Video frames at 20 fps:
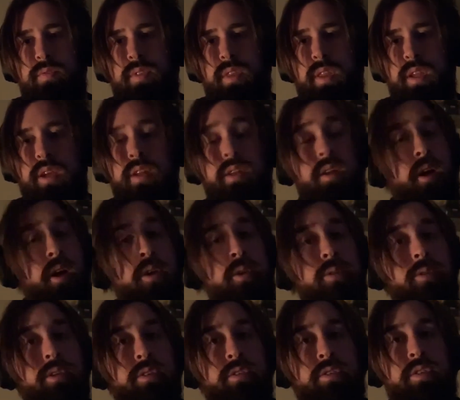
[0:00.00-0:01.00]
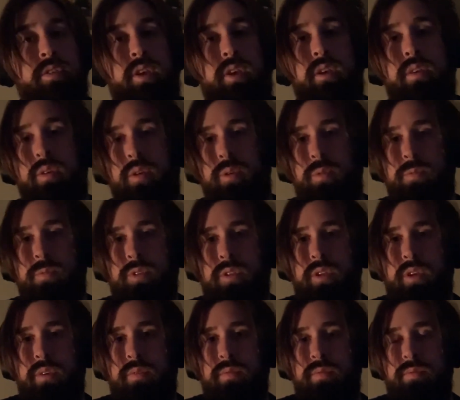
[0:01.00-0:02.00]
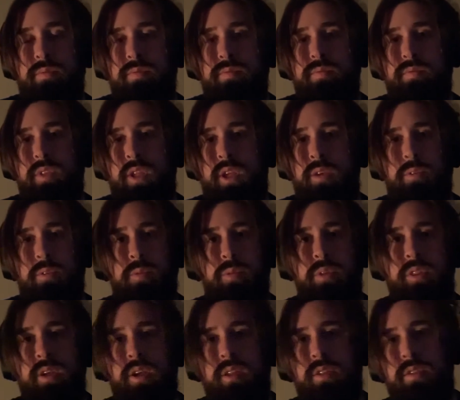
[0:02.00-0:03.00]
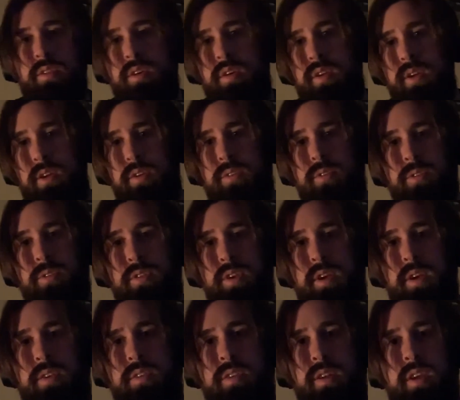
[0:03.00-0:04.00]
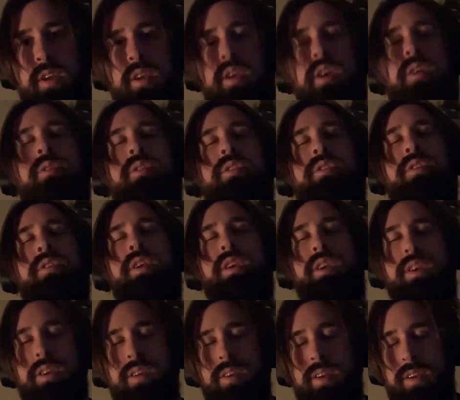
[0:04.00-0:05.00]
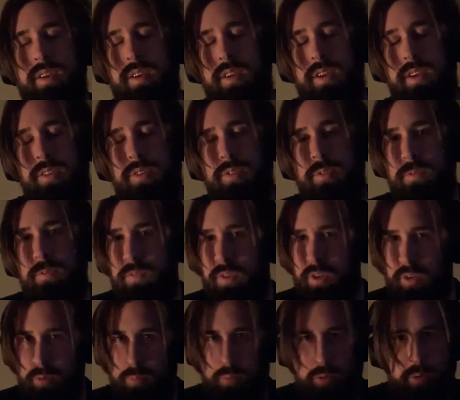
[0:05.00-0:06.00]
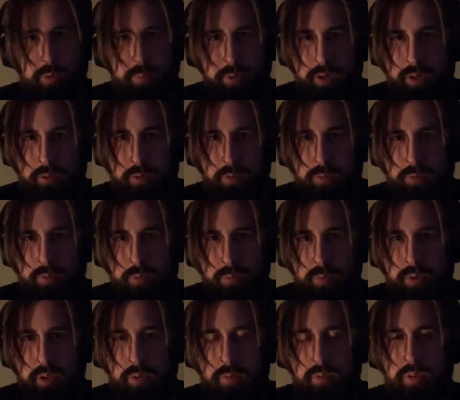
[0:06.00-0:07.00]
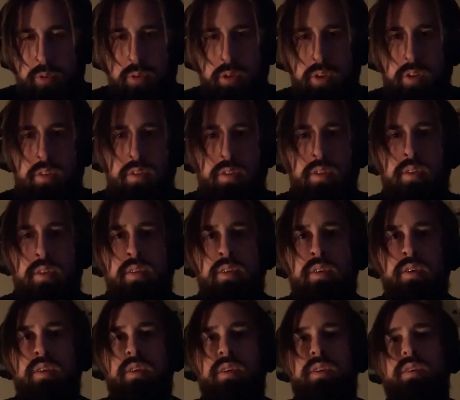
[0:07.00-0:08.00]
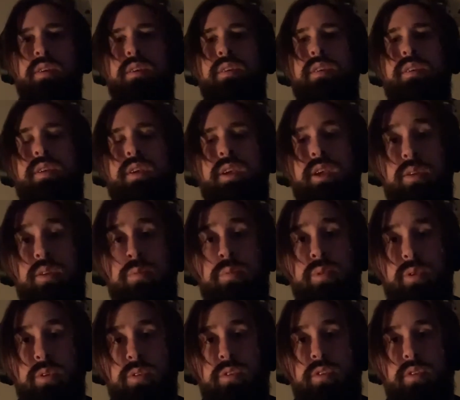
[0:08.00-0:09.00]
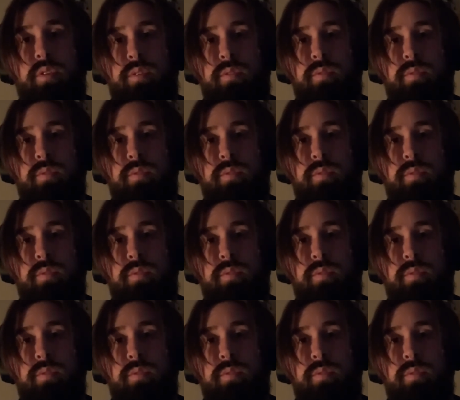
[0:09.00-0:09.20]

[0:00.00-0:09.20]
And now you can see, hopefully, even with that thought exercise, and I guarantee it's far more powerful when you do it in person.